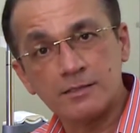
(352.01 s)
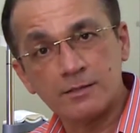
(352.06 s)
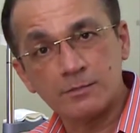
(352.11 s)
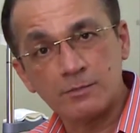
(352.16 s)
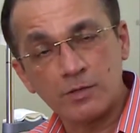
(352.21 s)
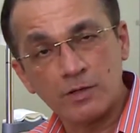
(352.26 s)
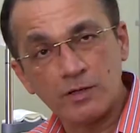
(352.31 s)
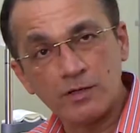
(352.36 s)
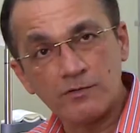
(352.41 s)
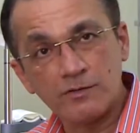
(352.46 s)
the
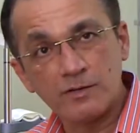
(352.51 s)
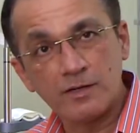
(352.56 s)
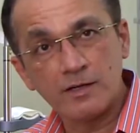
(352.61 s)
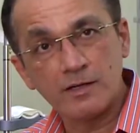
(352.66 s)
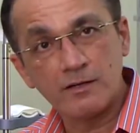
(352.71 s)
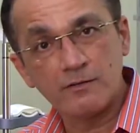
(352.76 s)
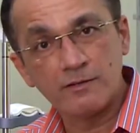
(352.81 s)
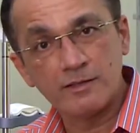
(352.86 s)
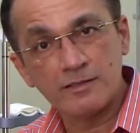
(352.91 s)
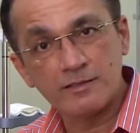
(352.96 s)

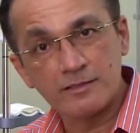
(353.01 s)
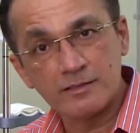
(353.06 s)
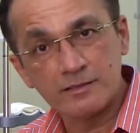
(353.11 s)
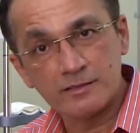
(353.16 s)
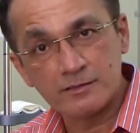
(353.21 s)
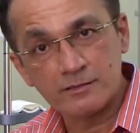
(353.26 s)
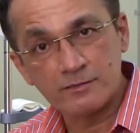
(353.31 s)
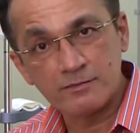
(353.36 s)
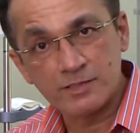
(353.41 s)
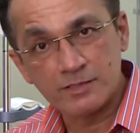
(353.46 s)
proliferative
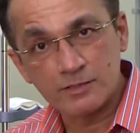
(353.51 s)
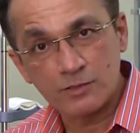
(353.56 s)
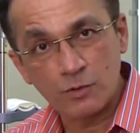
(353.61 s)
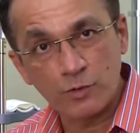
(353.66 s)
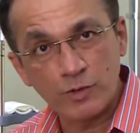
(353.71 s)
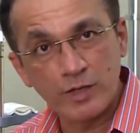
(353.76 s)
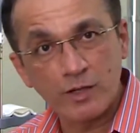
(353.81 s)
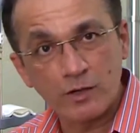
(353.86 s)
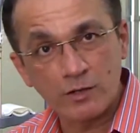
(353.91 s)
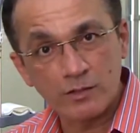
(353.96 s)
vessels which
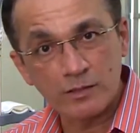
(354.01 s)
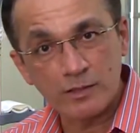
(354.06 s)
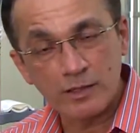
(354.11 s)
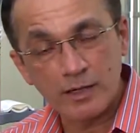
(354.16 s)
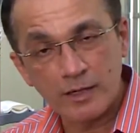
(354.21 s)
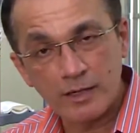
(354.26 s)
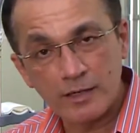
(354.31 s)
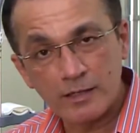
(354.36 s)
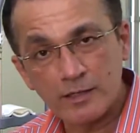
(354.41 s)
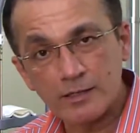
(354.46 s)
growing on the
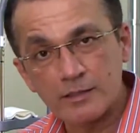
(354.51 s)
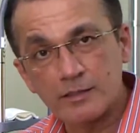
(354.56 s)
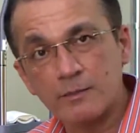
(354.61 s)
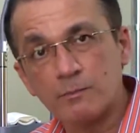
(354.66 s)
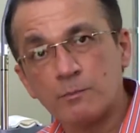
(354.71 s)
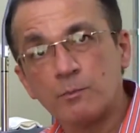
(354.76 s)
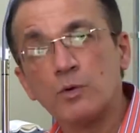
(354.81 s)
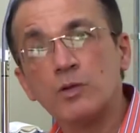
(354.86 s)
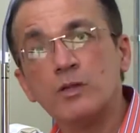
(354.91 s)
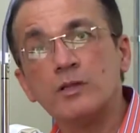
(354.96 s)
retina, they
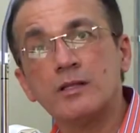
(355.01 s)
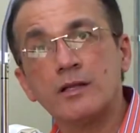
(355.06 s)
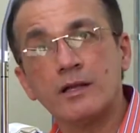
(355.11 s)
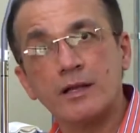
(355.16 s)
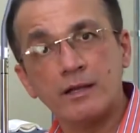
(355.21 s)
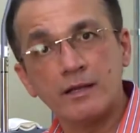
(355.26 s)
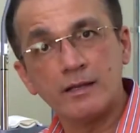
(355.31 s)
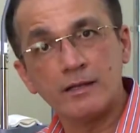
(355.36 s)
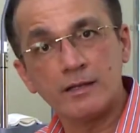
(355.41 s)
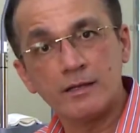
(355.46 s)
pull the
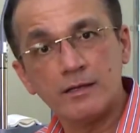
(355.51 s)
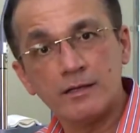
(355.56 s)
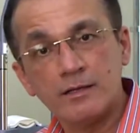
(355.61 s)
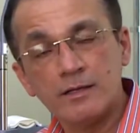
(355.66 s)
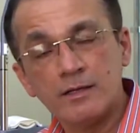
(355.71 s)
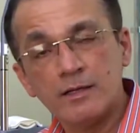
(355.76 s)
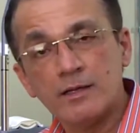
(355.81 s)
retina,